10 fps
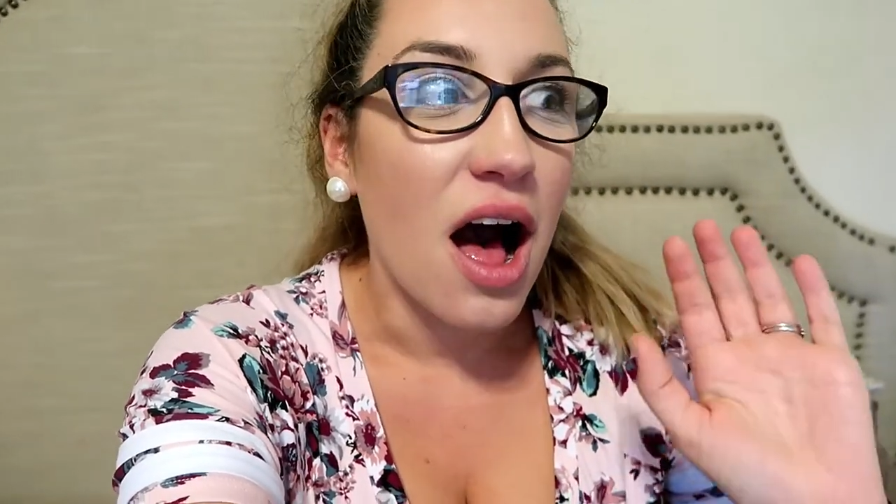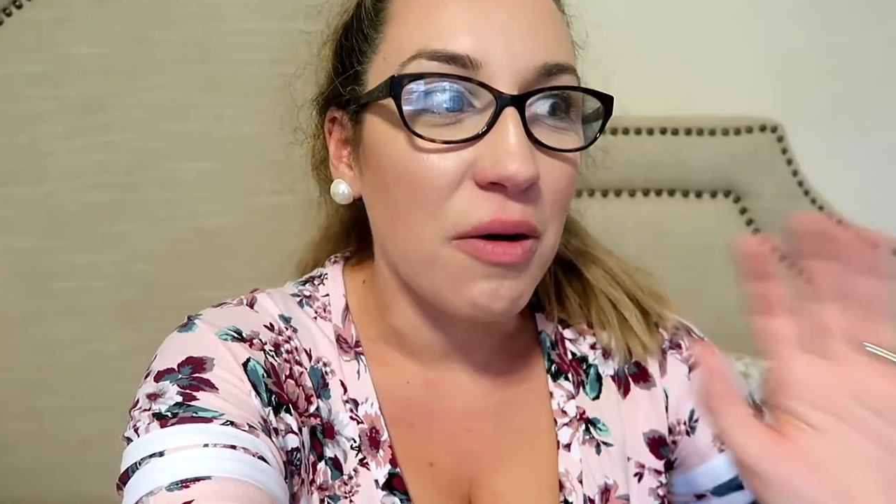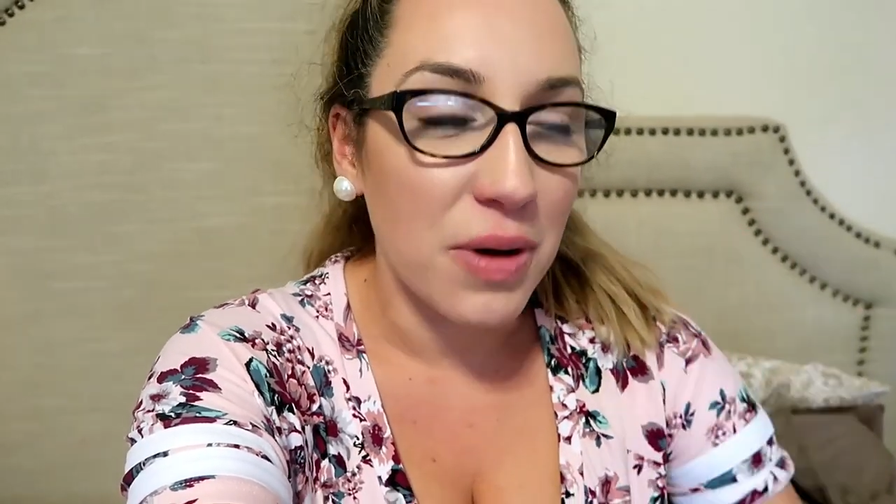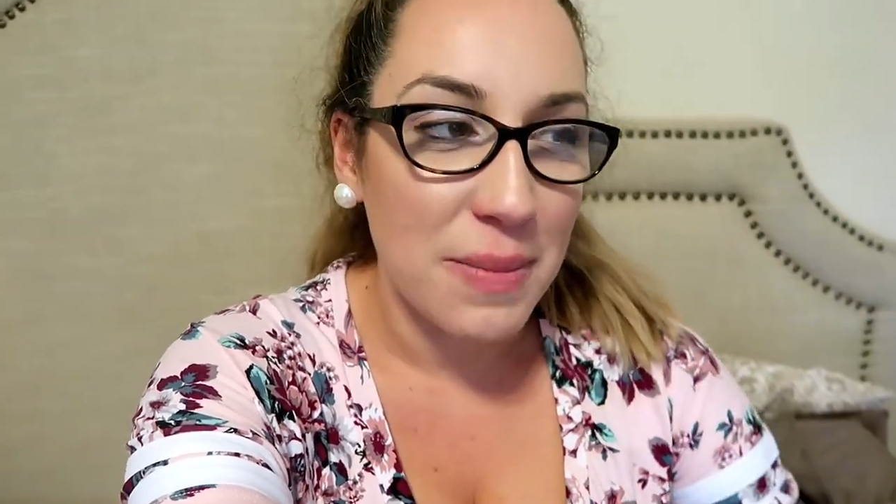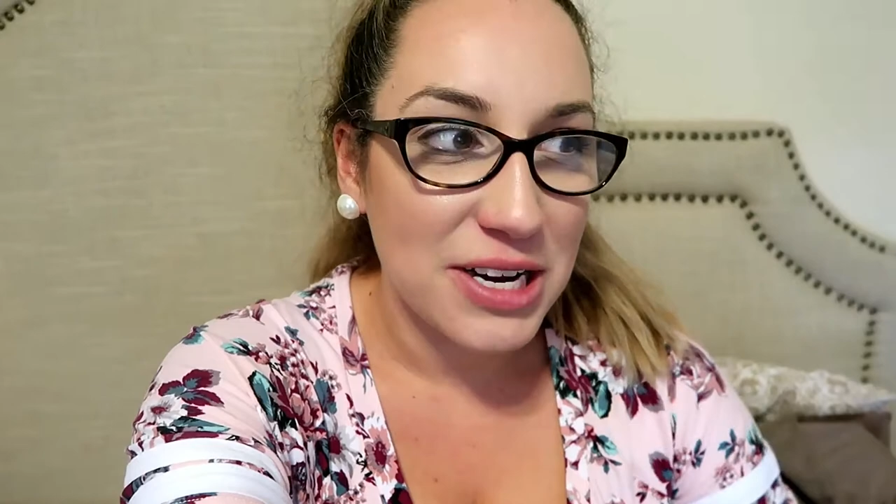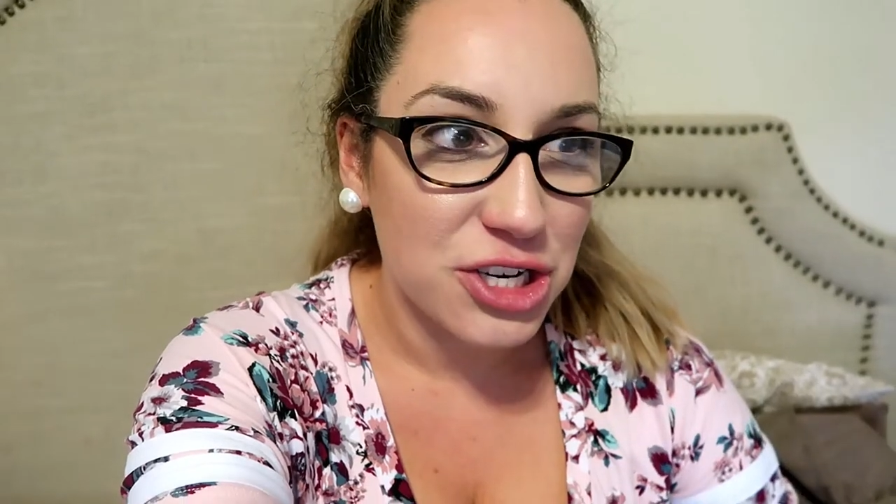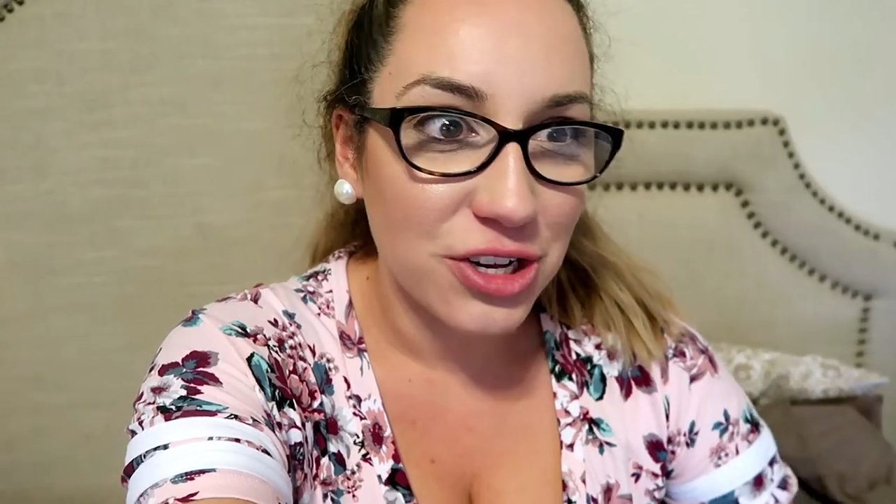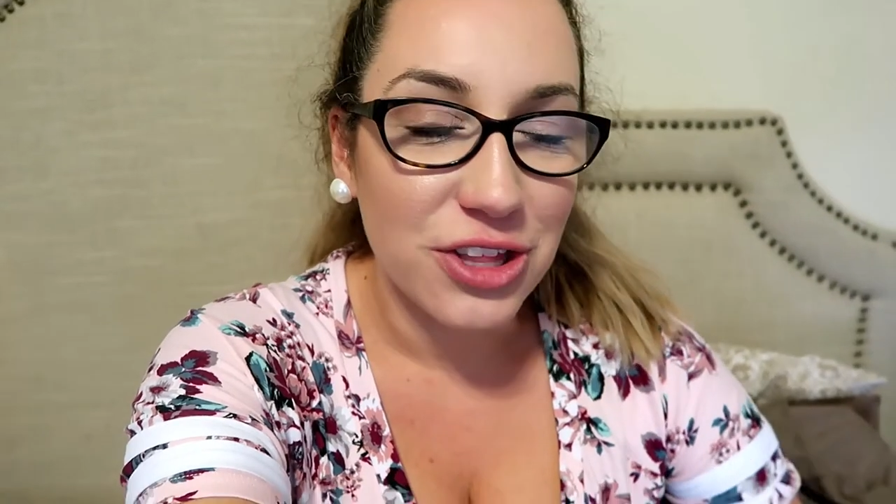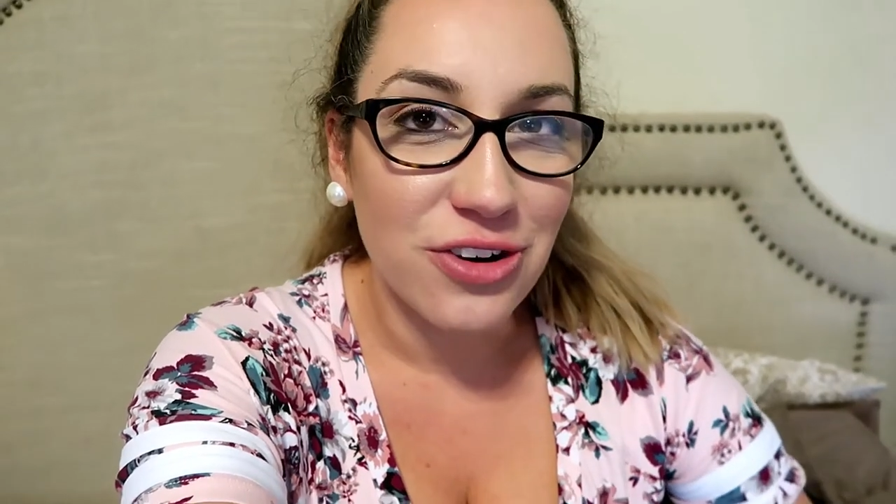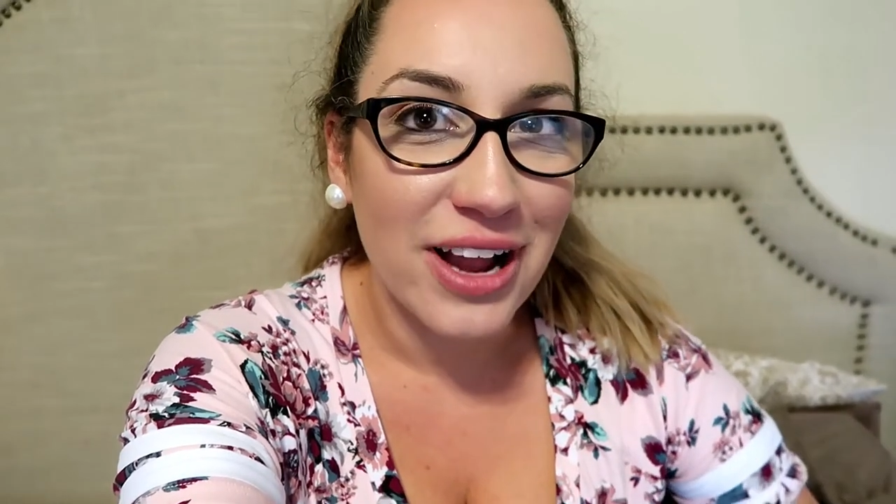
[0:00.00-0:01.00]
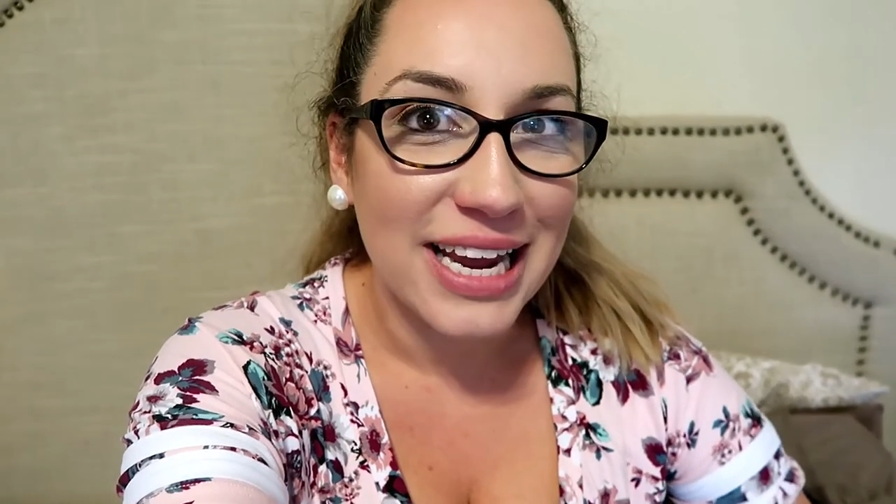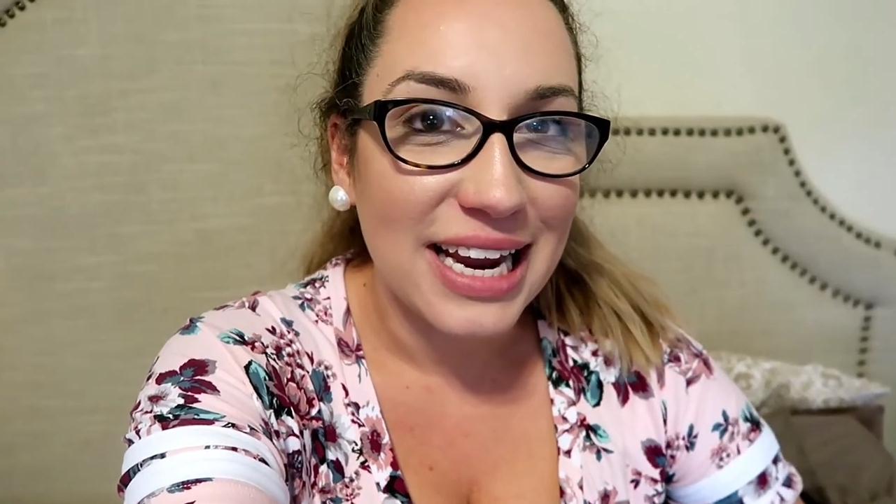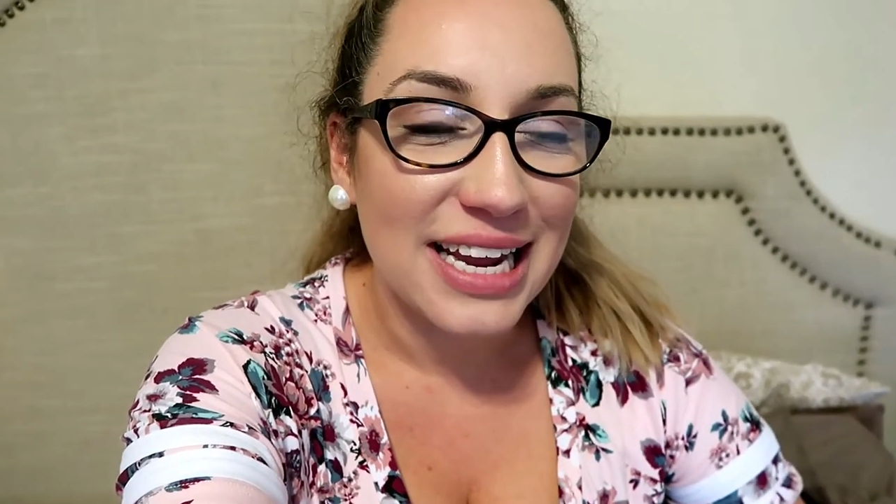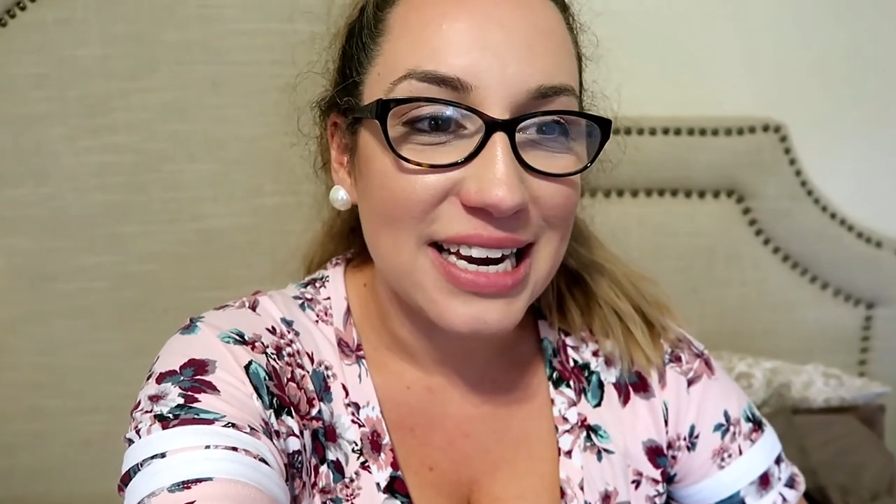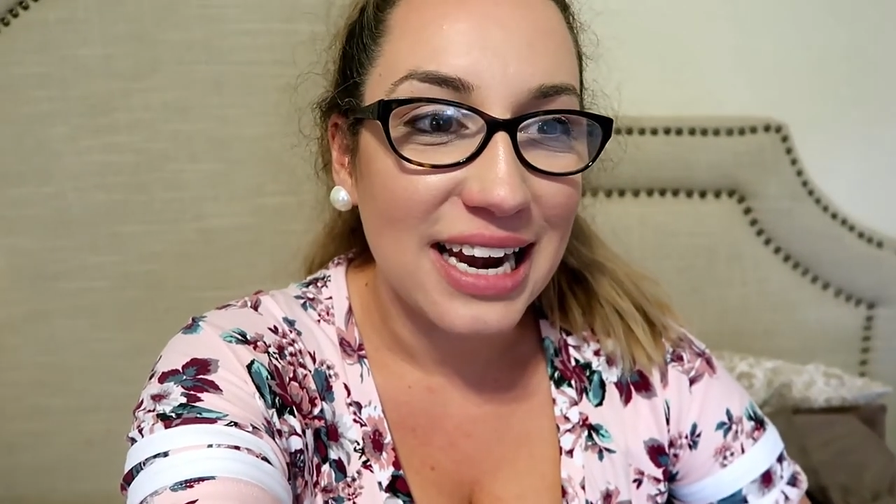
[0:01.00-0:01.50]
I want to make sure that they're not getting into